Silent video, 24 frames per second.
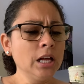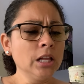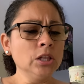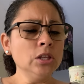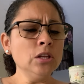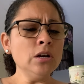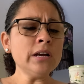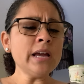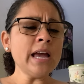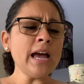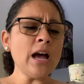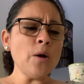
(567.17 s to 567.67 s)

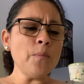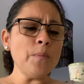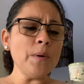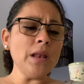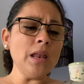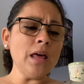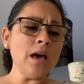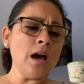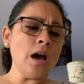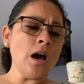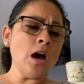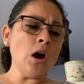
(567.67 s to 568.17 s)
Look out
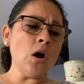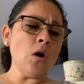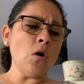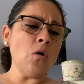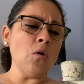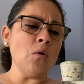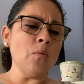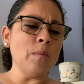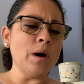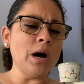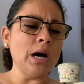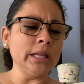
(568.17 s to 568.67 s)

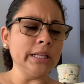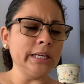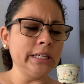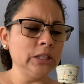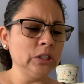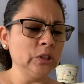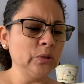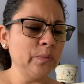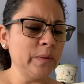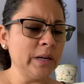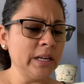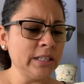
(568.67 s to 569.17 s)
below! Molly
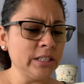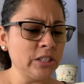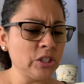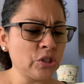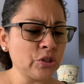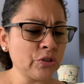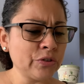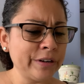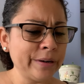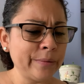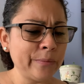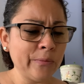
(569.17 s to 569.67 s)
Lou Llewellyn
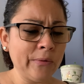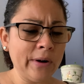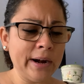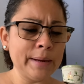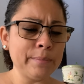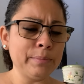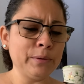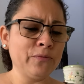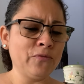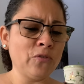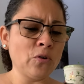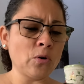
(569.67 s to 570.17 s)
screamed right
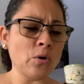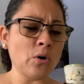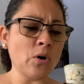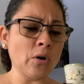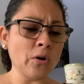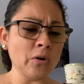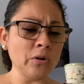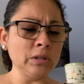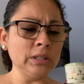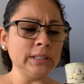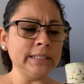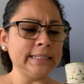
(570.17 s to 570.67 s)
before
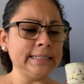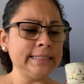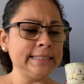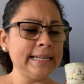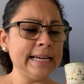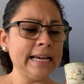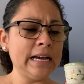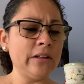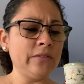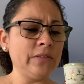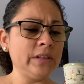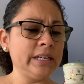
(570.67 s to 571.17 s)
hurling
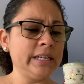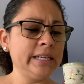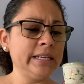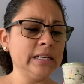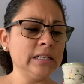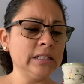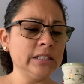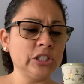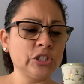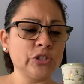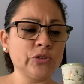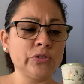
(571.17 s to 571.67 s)
down the
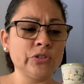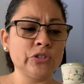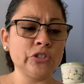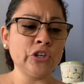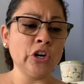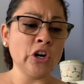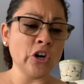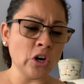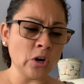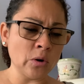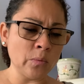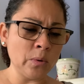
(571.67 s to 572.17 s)
hill into her
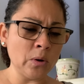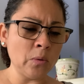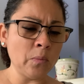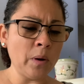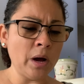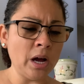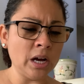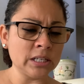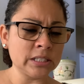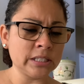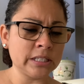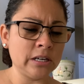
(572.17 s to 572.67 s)
turbo
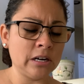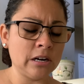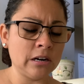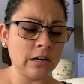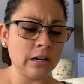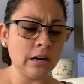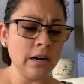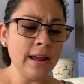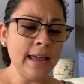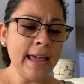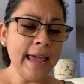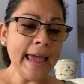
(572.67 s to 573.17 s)
box
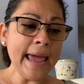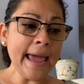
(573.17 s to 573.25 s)
car,